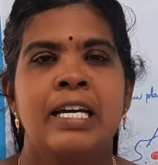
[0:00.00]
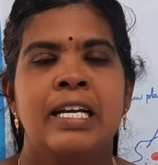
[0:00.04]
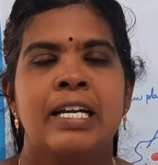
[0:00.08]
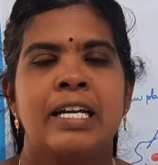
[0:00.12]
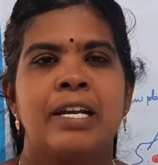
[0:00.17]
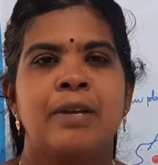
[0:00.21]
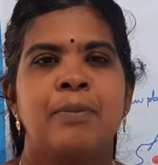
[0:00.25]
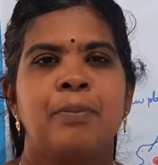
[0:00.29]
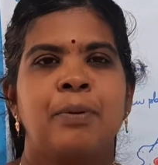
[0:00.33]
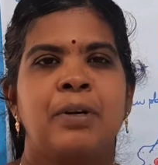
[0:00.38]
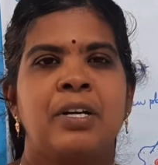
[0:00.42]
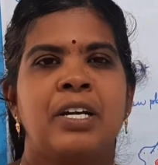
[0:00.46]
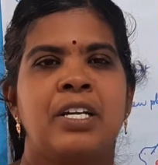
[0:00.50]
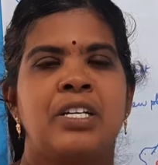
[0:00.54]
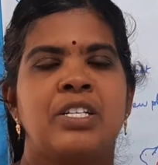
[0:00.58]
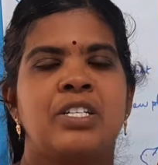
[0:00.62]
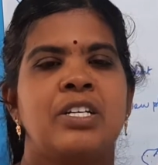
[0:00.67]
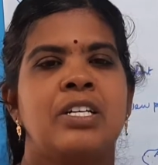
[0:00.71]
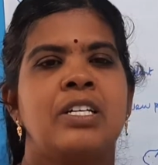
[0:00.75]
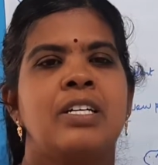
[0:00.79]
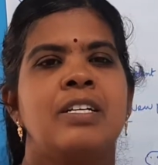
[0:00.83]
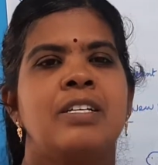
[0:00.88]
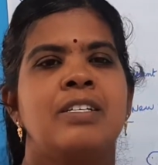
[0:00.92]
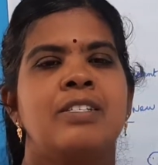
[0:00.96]

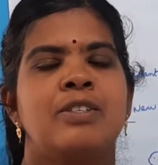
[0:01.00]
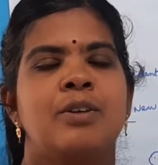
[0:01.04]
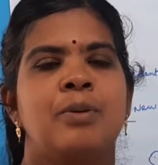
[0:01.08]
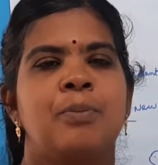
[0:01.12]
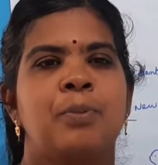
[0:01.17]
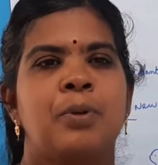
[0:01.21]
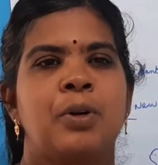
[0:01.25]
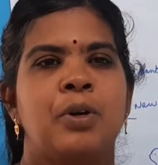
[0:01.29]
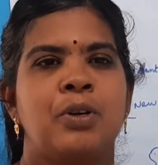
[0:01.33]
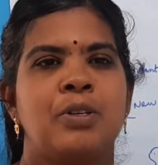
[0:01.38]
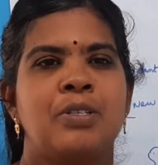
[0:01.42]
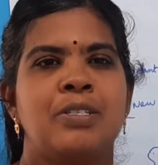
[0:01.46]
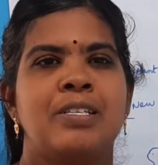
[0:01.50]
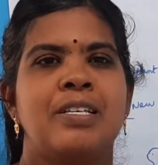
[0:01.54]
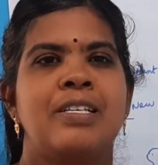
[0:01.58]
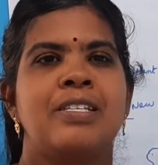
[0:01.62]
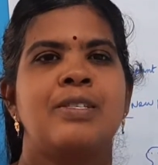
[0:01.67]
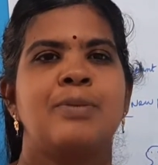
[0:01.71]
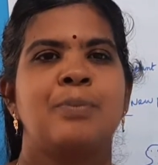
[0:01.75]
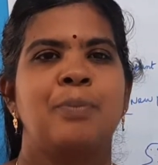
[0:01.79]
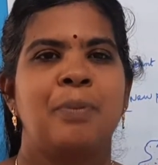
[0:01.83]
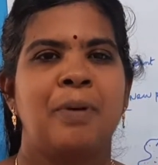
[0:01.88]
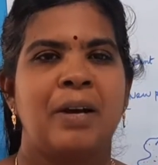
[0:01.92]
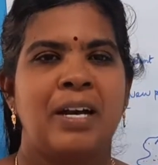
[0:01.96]
Reproduction is a
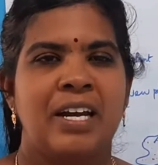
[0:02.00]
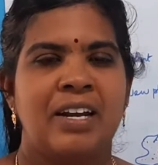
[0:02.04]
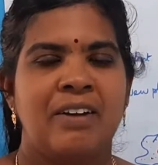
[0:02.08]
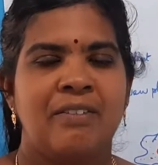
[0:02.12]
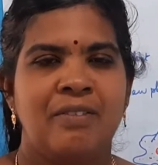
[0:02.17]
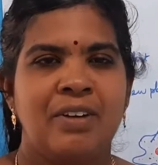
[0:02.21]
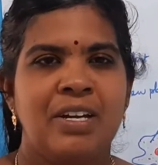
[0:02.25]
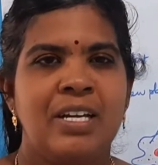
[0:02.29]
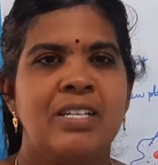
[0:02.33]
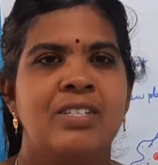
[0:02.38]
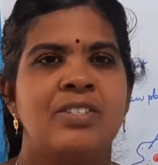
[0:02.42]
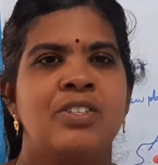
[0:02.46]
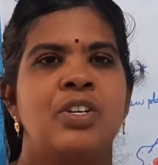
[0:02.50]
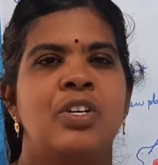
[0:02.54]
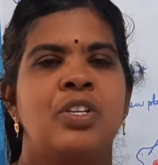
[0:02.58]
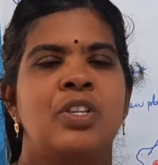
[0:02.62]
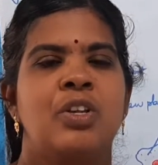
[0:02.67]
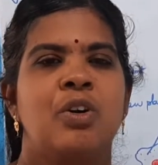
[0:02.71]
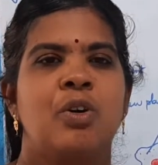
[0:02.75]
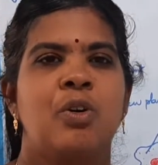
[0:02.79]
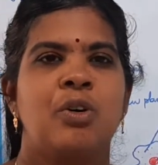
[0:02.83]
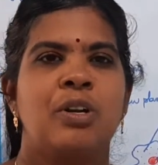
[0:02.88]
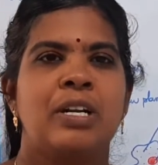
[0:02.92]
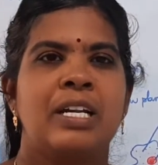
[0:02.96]
process by which
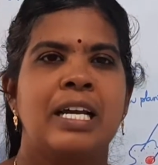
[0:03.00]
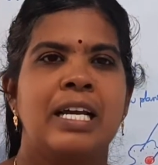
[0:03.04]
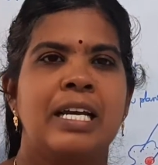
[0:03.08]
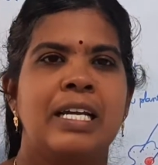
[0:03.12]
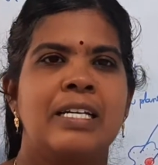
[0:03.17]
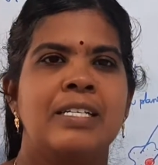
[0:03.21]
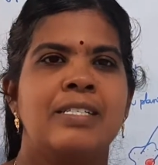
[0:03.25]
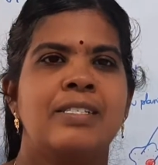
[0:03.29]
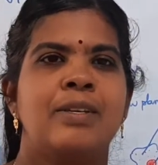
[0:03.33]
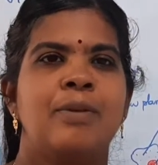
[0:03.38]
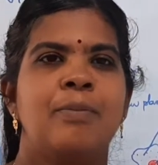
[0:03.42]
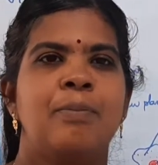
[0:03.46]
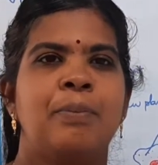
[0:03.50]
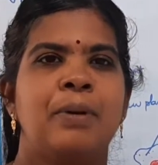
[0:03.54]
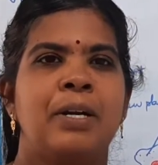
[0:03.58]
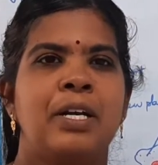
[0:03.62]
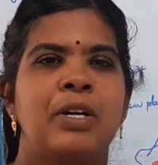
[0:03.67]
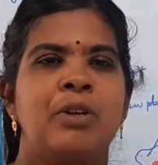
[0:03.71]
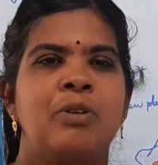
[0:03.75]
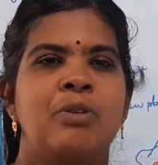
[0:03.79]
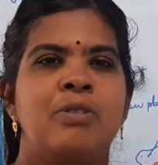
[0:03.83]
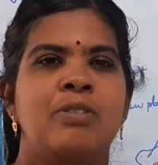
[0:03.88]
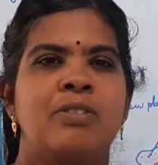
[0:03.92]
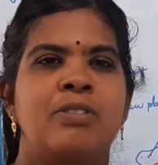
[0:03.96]
the organism
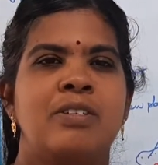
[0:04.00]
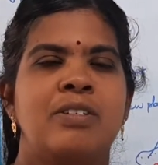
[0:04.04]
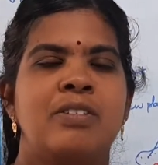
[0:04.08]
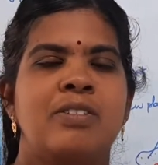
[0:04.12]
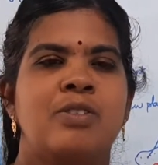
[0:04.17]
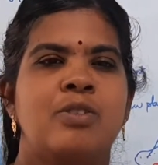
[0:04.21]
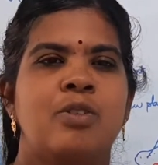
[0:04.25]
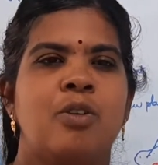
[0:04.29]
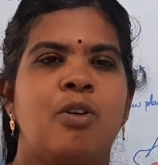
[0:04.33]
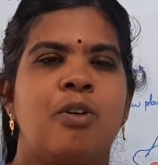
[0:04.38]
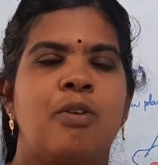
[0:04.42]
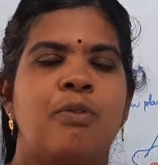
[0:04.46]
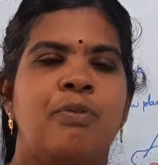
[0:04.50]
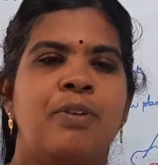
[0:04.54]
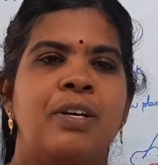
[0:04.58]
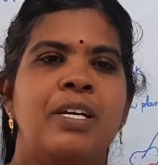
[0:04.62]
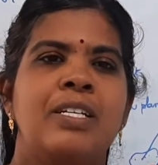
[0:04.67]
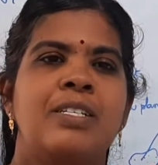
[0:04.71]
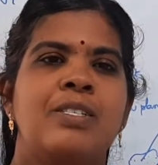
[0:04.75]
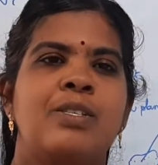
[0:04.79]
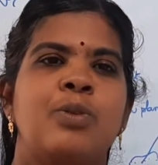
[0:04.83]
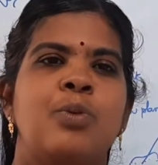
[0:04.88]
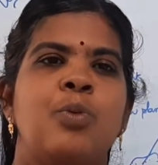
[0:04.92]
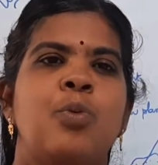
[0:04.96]
produces of
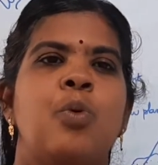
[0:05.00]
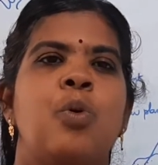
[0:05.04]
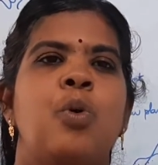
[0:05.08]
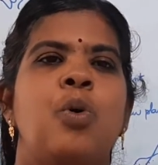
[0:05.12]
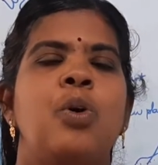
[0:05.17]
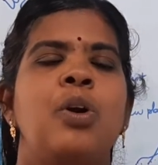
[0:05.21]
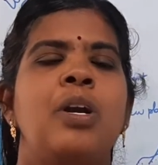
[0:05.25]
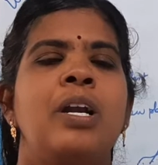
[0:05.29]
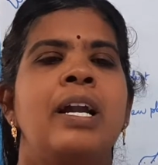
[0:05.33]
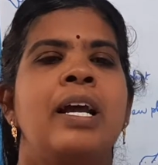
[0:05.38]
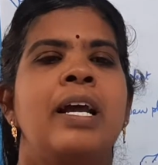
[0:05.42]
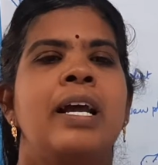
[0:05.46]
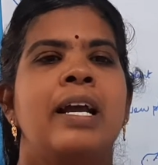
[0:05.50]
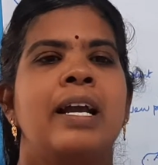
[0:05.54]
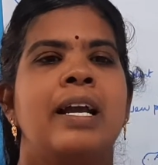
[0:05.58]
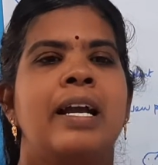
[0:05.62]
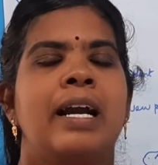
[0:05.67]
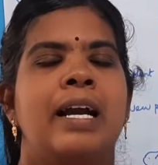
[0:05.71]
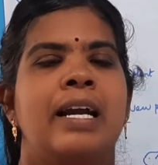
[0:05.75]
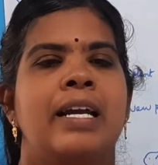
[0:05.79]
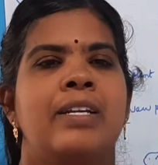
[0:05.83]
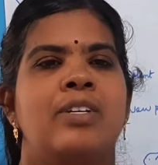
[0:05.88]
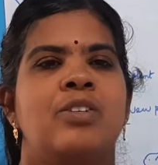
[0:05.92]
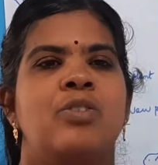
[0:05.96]
its own
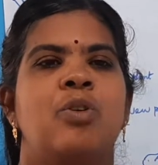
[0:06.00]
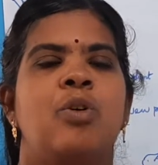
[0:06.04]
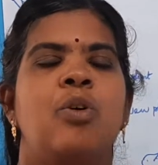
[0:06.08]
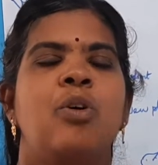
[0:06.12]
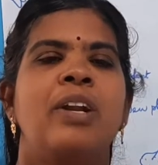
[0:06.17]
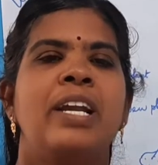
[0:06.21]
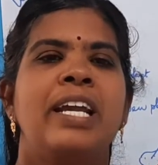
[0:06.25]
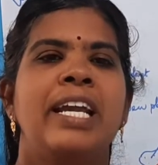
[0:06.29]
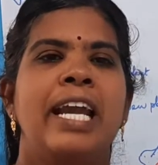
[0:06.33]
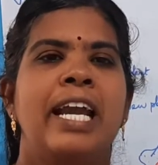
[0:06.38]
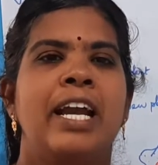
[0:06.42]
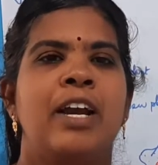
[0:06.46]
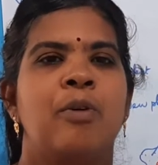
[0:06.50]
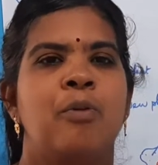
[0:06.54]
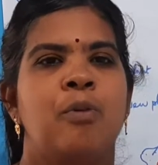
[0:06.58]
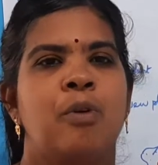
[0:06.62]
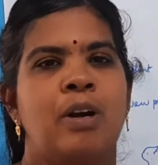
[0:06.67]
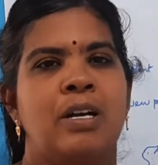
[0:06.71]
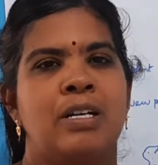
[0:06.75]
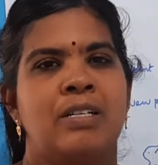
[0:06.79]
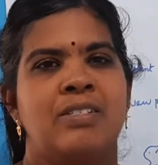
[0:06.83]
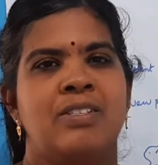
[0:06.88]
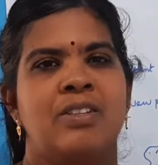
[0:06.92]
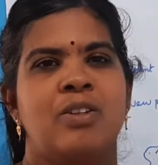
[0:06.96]
kind or young
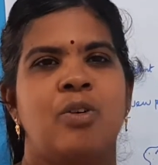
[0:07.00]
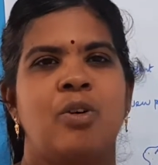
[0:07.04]
ones.